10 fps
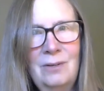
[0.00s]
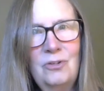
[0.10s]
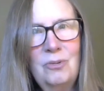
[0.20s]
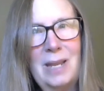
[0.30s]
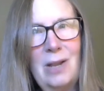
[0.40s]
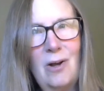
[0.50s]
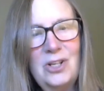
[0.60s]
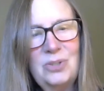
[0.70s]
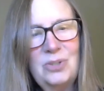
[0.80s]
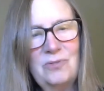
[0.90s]
You may
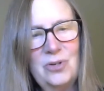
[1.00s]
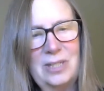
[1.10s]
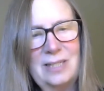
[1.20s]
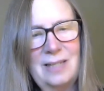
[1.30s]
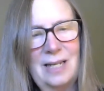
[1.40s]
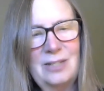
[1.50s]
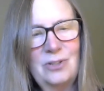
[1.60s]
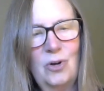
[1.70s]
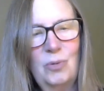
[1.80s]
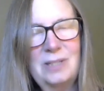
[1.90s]
also have noticed that
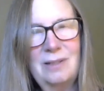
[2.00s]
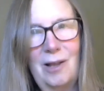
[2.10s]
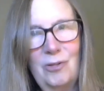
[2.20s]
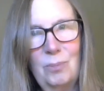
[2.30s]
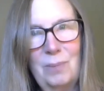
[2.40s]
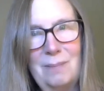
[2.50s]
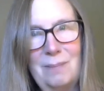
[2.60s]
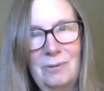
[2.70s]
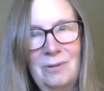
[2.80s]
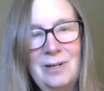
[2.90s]
it's always other
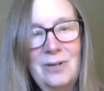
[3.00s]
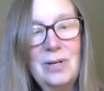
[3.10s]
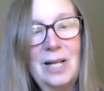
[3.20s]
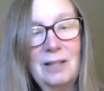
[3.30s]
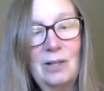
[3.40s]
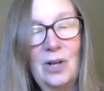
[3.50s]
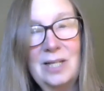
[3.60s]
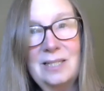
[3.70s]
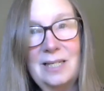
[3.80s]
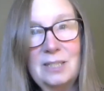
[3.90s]
people who get the
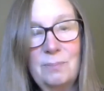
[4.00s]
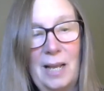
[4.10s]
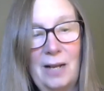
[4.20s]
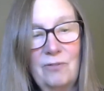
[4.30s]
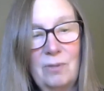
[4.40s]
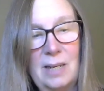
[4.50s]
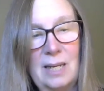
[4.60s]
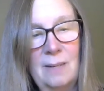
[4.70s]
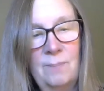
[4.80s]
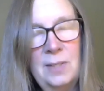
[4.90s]
lost things back for me.